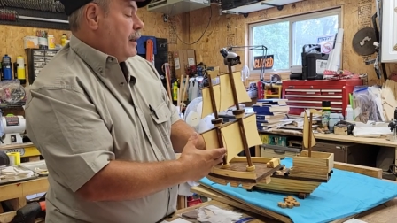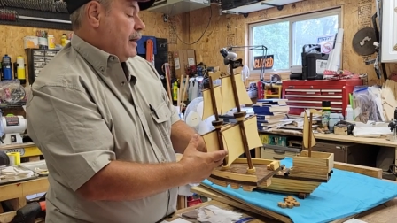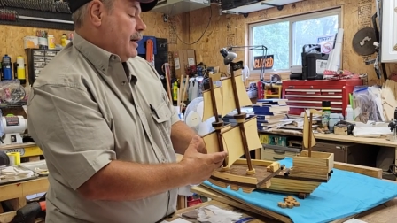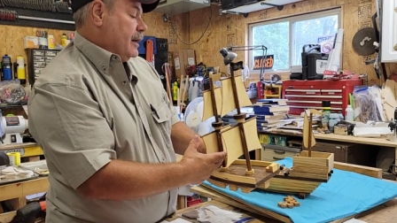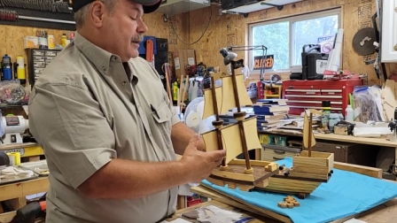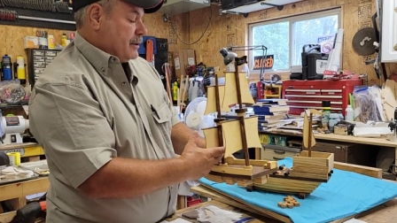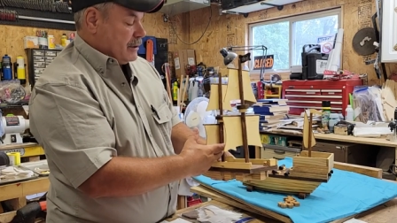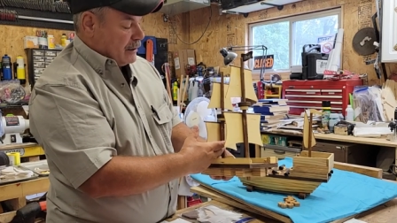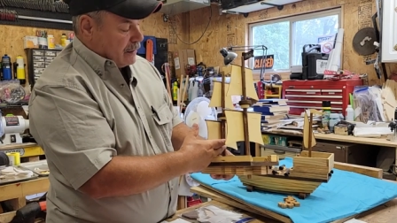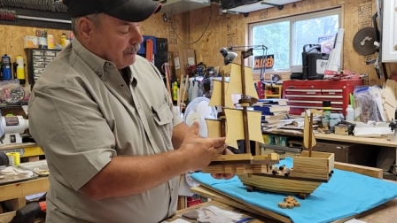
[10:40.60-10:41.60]

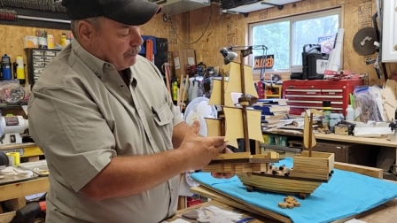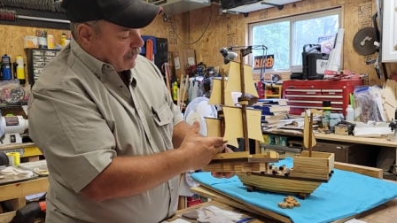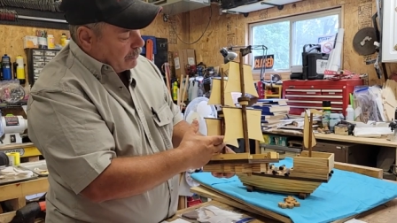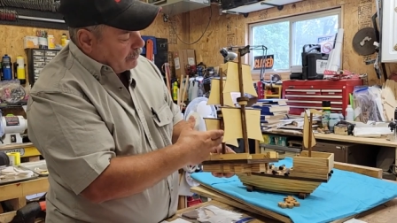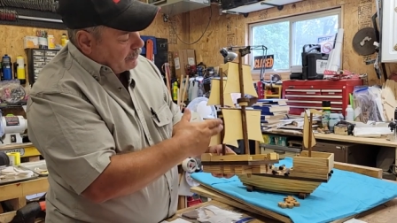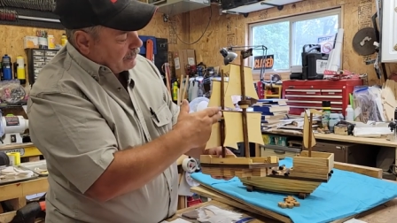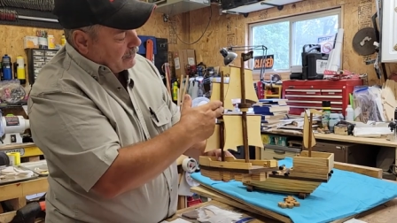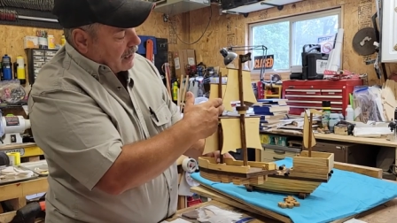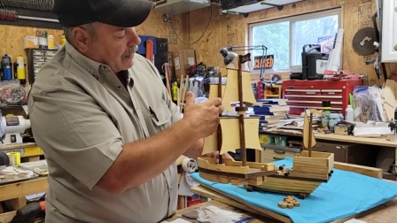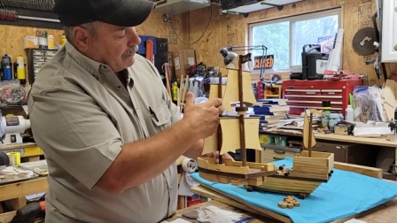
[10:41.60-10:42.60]
is bigger than the
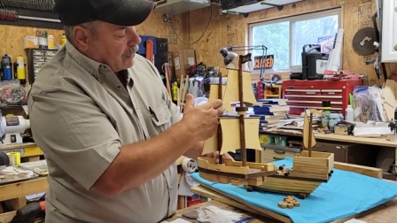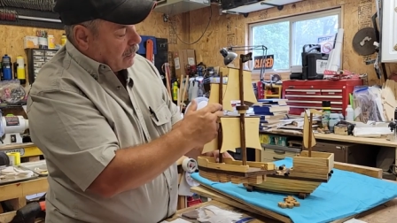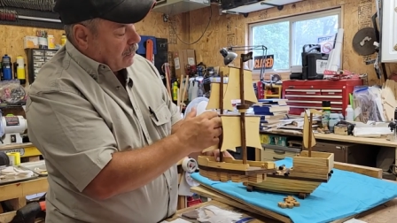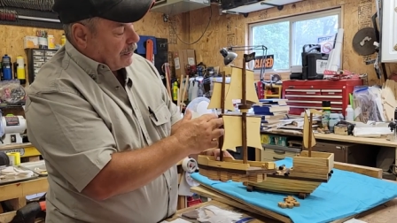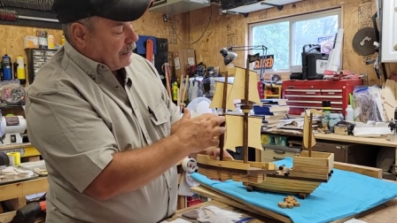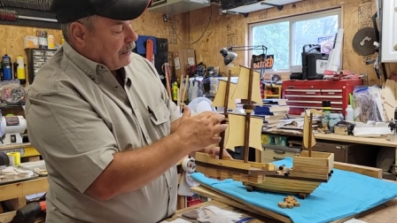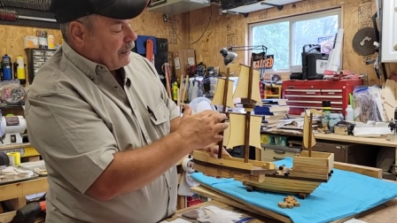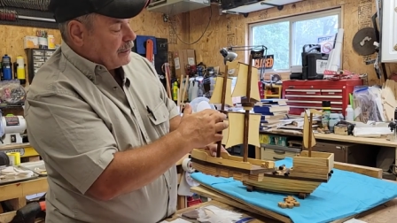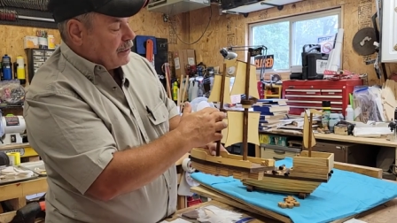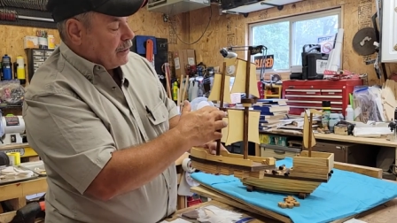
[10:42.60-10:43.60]
top dowel, and then
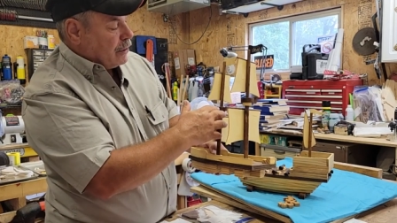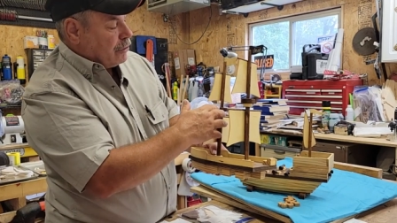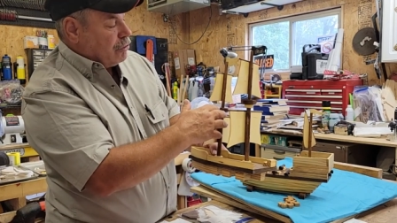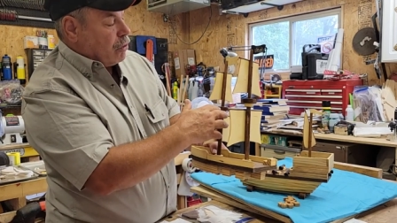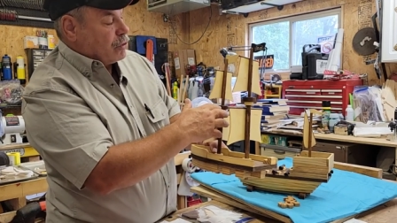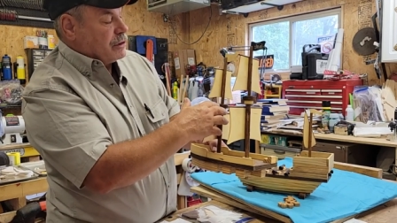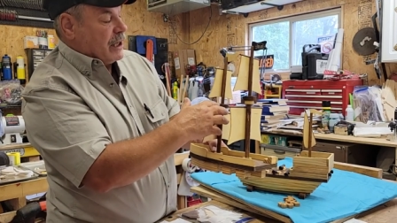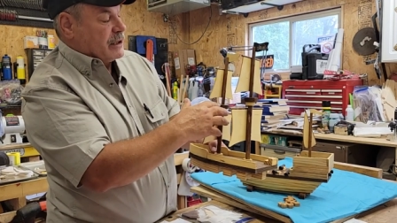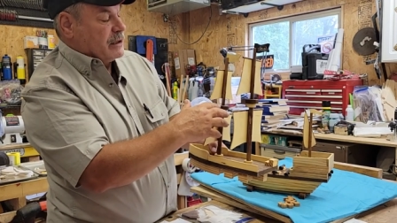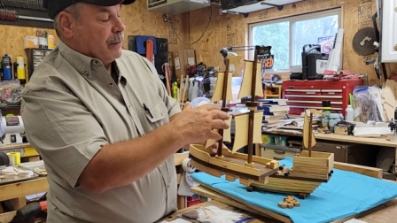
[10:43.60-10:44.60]
these crow's
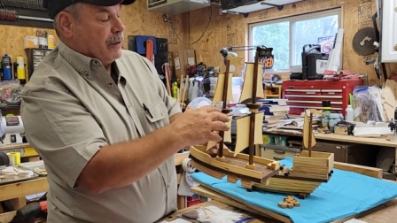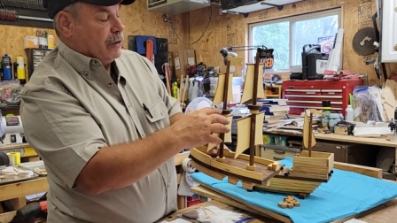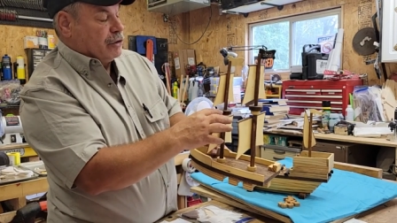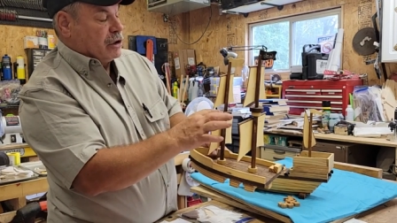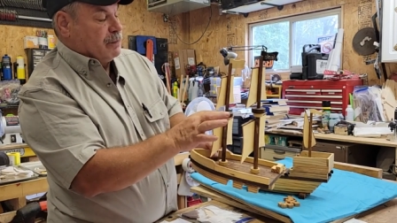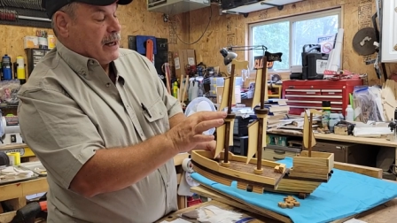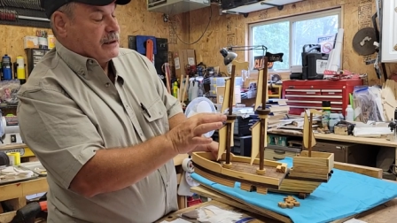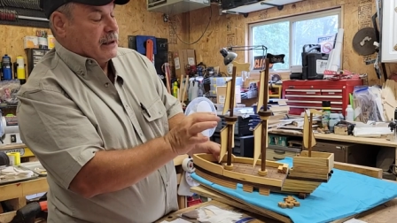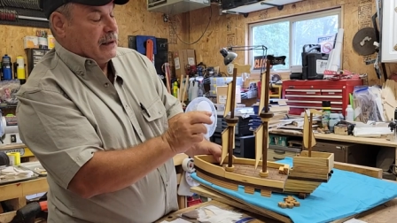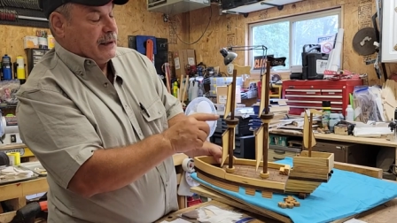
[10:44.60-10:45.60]
nest up here. It's just
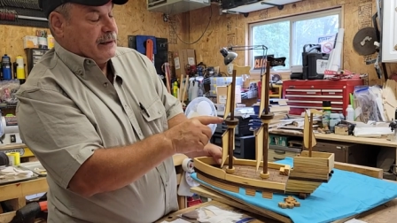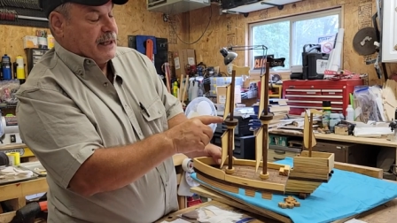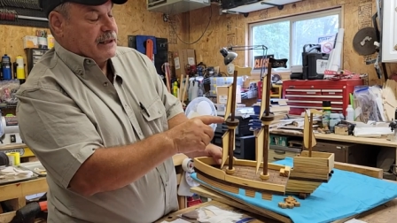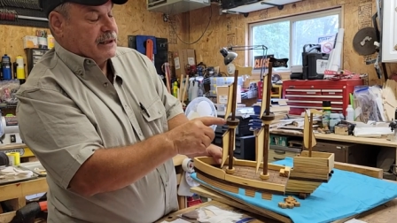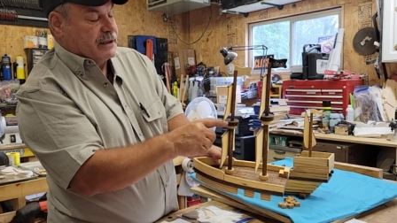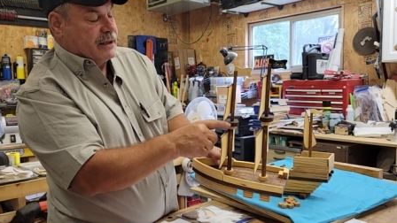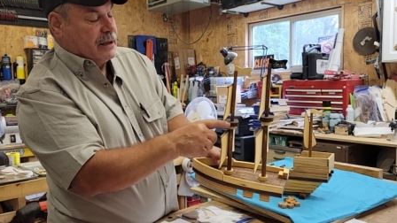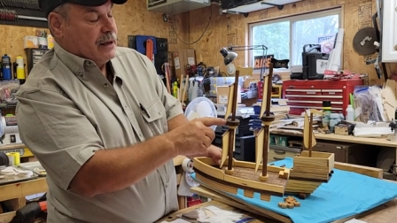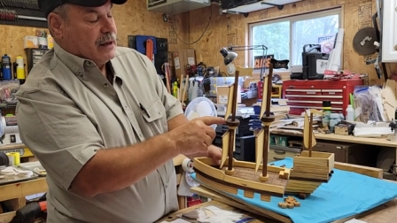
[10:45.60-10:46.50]
basically discs.